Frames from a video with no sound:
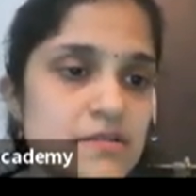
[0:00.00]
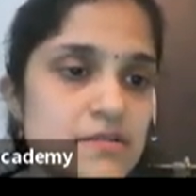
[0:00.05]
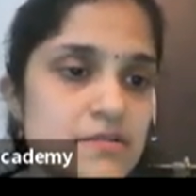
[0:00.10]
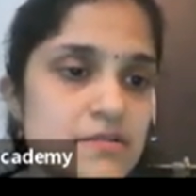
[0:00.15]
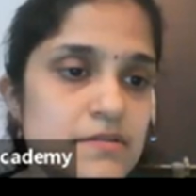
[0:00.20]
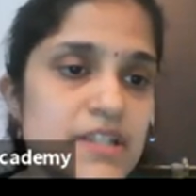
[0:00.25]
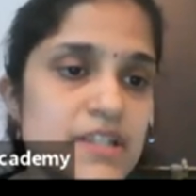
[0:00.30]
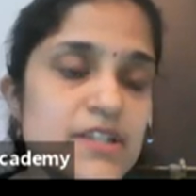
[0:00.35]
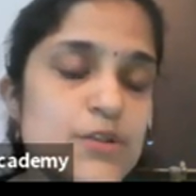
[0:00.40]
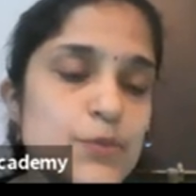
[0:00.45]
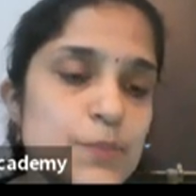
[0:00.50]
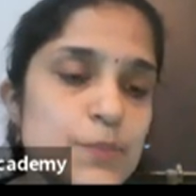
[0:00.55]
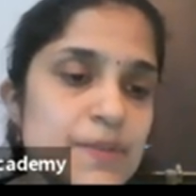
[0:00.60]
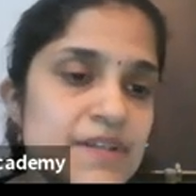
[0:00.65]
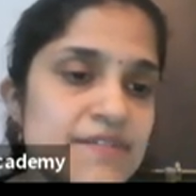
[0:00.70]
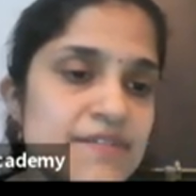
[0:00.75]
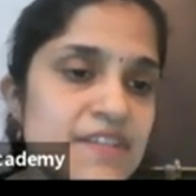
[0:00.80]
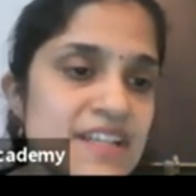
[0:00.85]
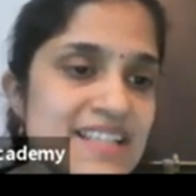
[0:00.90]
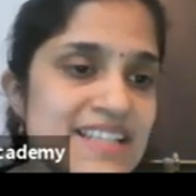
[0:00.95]
There could be
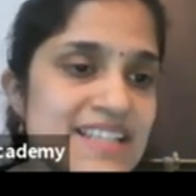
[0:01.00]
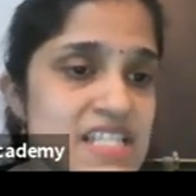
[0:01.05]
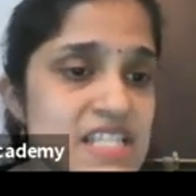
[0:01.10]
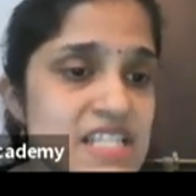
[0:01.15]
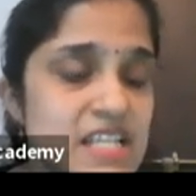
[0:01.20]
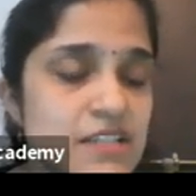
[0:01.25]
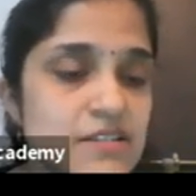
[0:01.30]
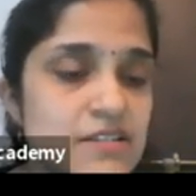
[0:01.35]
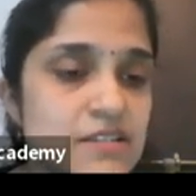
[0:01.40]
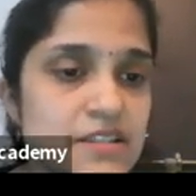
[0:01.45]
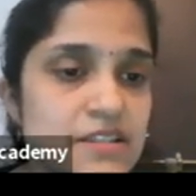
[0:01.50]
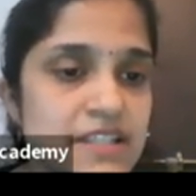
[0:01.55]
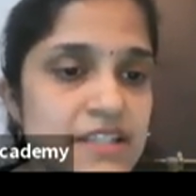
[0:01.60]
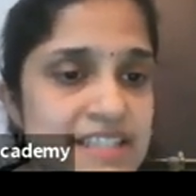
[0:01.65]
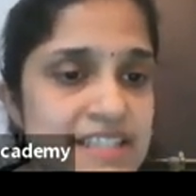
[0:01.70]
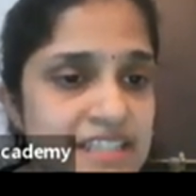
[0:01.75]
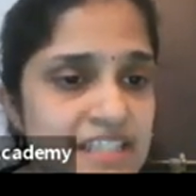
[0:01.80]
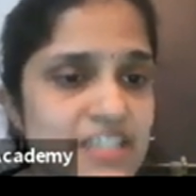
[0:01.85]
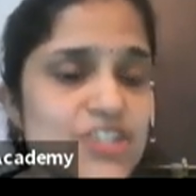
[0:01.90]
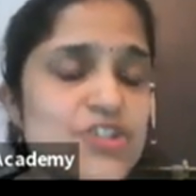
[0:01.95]
various other
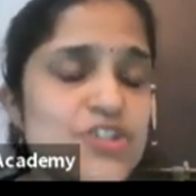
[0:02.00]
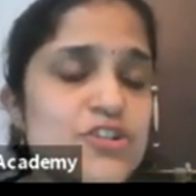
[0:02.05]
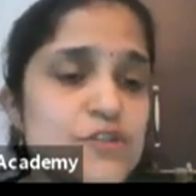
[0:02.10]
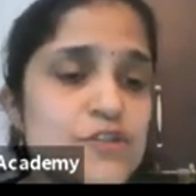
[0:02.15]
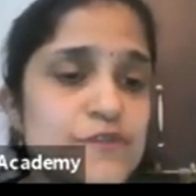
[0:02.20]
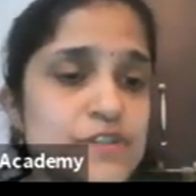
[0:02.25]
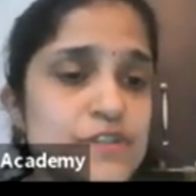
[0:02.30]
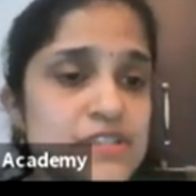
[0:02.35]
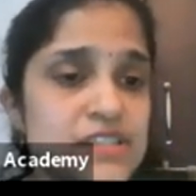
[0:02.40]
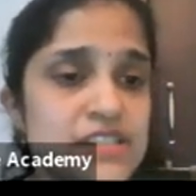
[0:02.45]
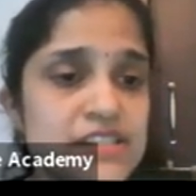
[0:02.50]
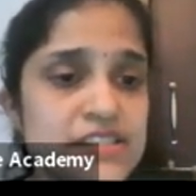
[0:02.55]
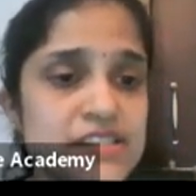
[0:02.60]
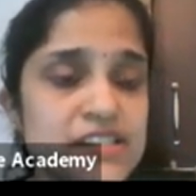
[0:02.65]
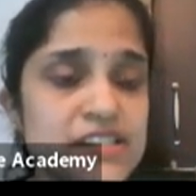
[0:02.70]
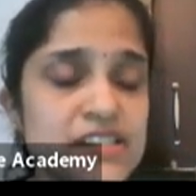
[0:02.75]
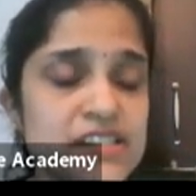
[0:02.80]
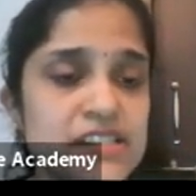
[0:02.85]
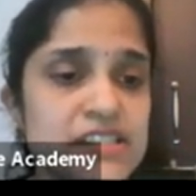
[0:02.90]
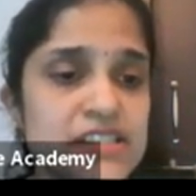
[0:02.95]
recreational
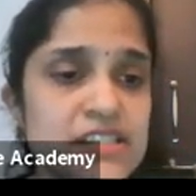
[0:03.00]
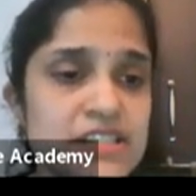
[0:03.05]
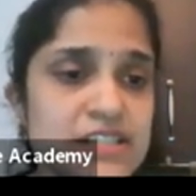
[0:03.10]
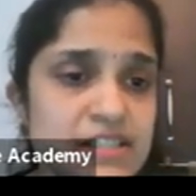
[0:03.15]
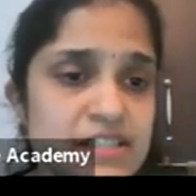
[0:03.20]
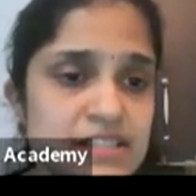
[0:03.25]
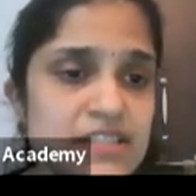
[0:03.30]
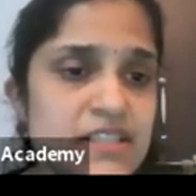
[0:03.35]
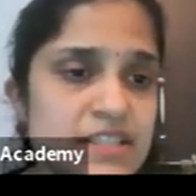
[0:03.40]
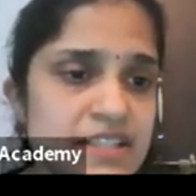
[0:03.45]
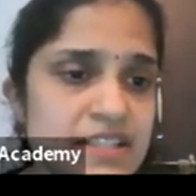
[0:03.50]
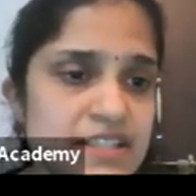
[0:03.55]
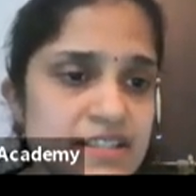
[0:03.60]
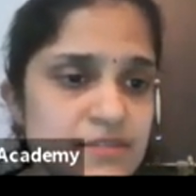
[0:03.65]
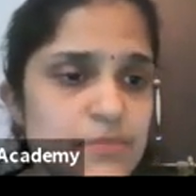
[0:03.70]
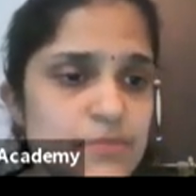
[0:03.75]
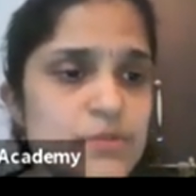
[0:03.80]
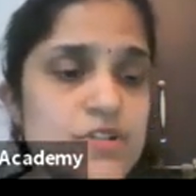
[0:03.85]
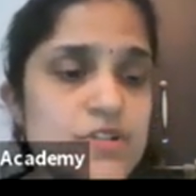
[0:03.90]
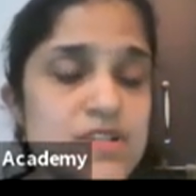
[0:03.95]
facilities, internet
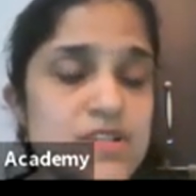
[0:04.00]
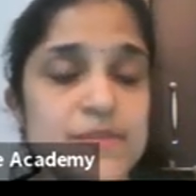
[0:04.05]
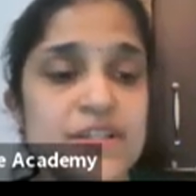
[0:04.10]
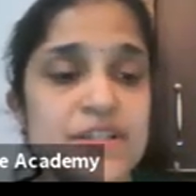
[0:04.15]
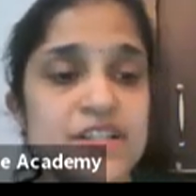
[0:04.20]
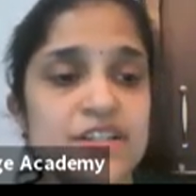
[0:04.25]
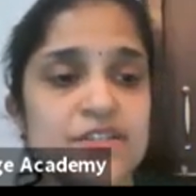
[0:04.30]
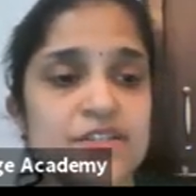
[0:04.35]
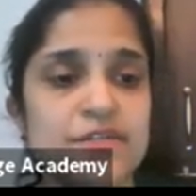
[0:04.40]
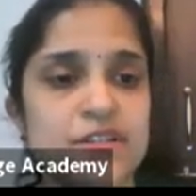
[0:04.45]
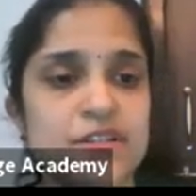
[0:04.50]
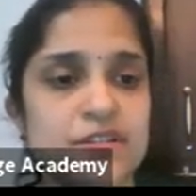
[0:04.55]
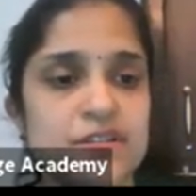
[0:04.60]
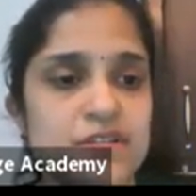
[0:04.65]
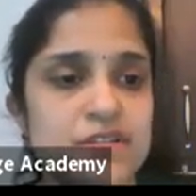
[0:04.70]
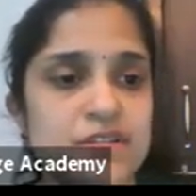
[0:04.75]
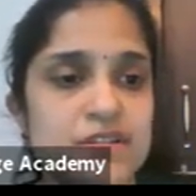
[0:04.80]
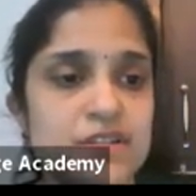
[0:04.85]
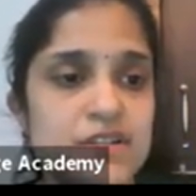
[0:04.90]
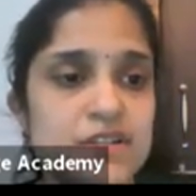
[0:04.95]
which is being given,
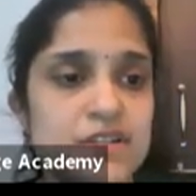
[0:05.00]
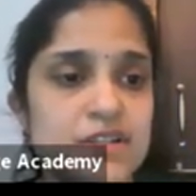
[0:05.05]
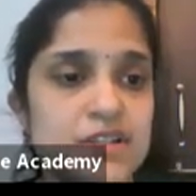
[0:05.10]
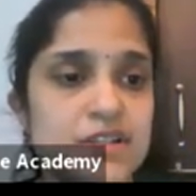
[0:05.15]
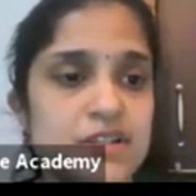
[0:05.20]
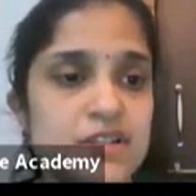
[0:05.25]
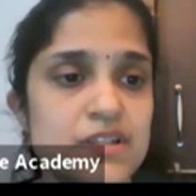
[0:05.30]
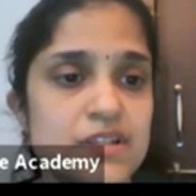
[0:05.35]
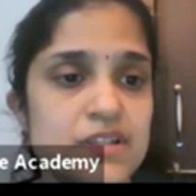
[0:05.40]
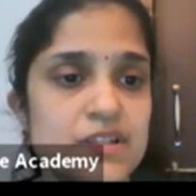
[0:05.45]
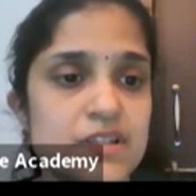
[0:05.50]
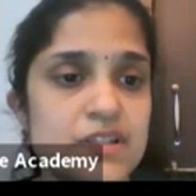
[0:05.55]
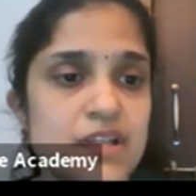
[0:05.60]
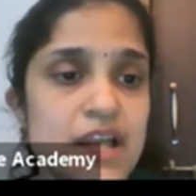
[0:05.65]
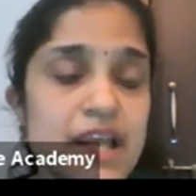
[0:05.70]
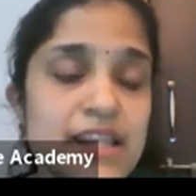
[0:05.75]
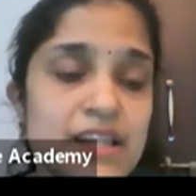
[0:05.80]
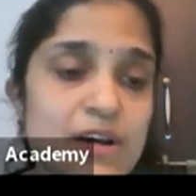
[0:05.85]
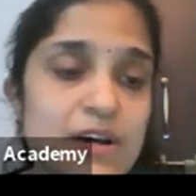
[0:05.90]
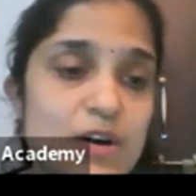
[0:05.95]

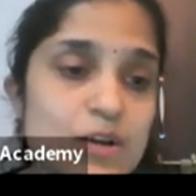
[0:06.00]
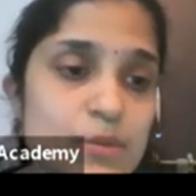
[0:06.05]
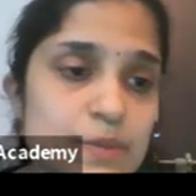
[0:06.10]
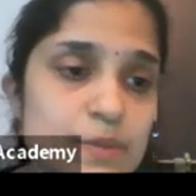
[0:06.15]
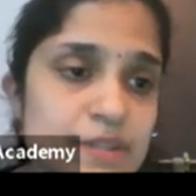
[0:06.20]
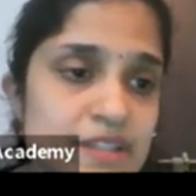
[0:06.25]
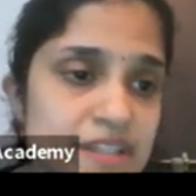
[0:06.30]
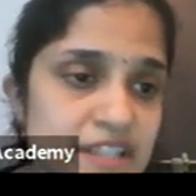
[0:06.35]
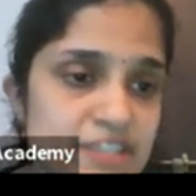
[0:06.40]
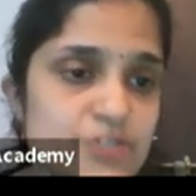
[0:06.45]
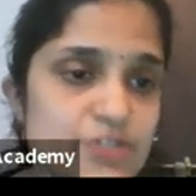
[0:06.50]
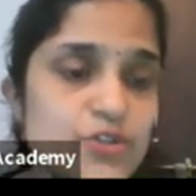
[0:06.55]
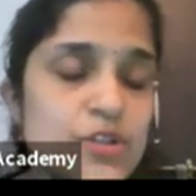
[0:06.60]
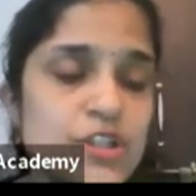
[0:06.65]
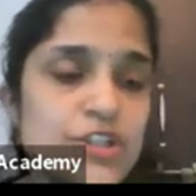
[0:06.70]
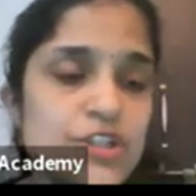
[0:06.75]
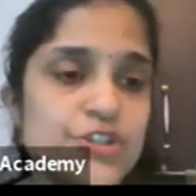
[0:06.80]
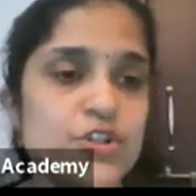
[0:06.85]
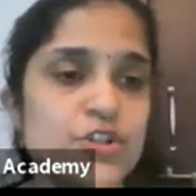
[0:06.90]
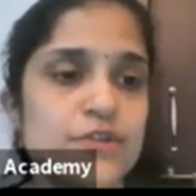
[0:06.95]
along with the
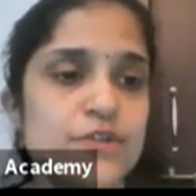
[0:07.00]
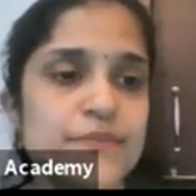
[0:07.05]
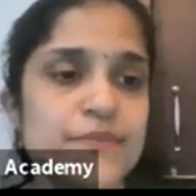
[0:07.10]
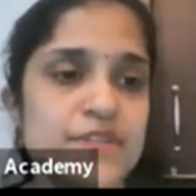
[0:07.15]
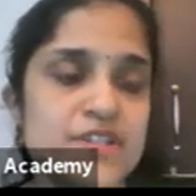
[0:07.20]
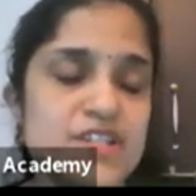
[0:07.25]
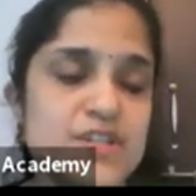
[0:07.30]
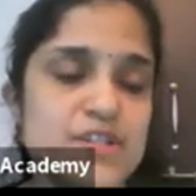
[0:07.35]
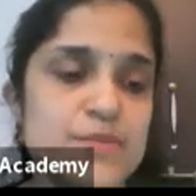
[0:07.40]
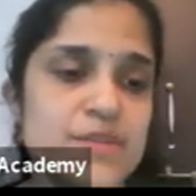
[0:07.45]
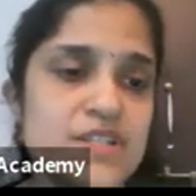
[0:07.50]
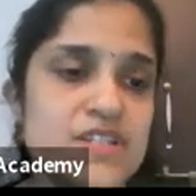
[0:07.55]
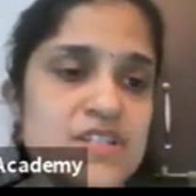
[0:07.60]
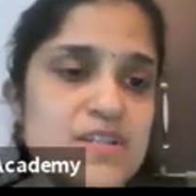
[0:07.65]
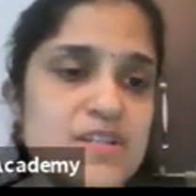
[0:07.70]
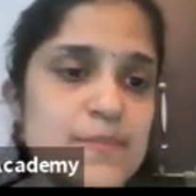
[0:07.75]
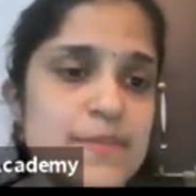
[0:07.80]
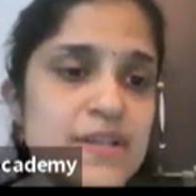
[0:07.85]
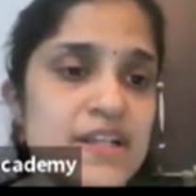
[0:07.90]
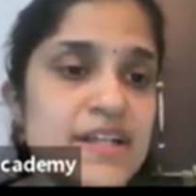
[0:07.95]
education which is being
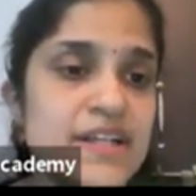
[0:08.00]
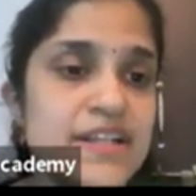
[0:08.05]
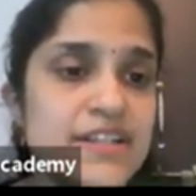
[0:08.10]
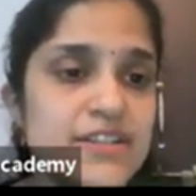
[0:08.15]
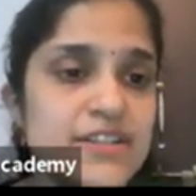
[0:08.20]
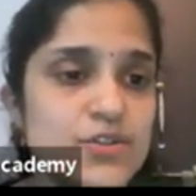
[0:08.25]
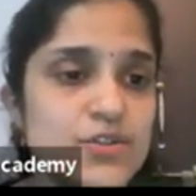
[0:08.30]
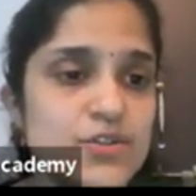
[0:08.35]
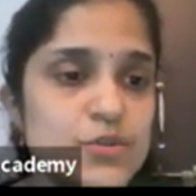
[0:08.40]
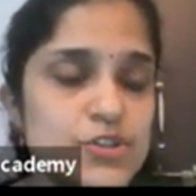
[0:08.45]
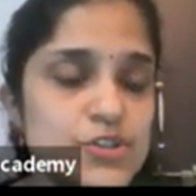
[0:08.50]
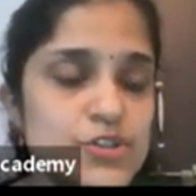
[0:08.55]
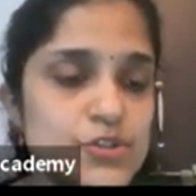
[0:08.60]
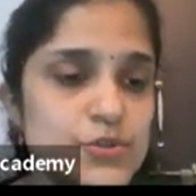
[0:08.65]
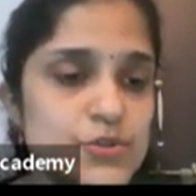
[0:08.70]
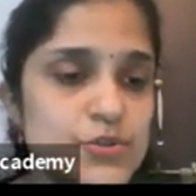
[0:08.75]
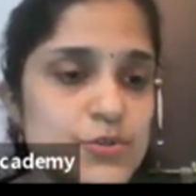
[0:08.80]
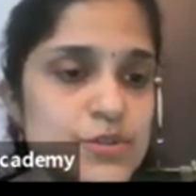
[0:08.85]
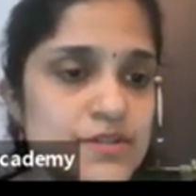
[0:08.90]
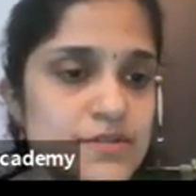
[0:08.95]
supplied to a
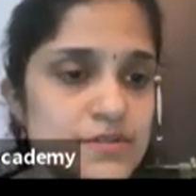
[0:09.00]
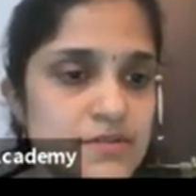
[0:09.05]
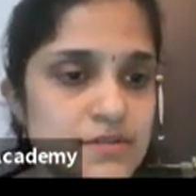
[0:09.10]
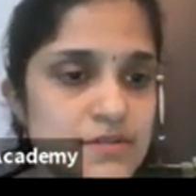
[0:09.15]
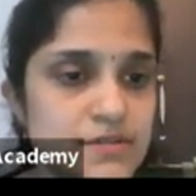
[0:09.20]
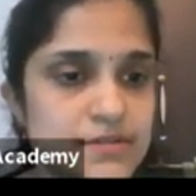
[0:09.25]
student.